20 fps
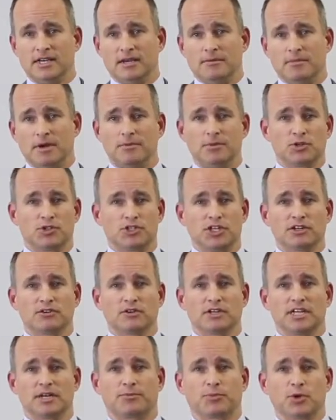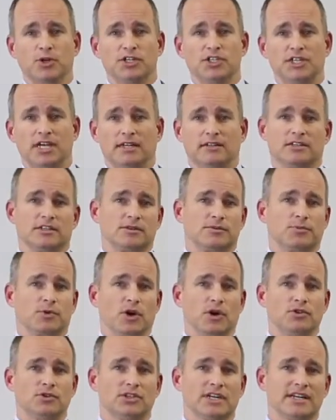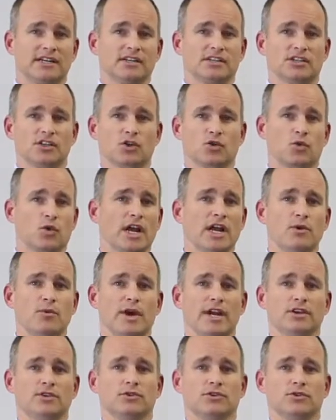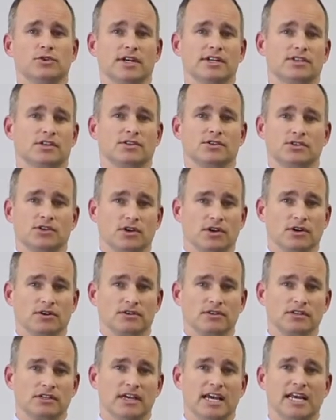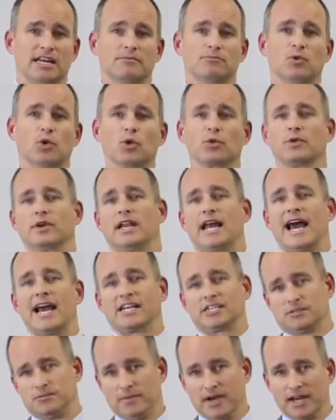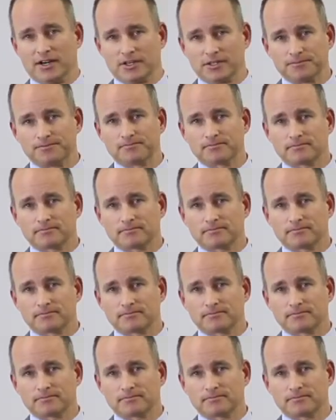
Members generally appreciate this approach, and it is a great way to address concerns in a more relaxed manner.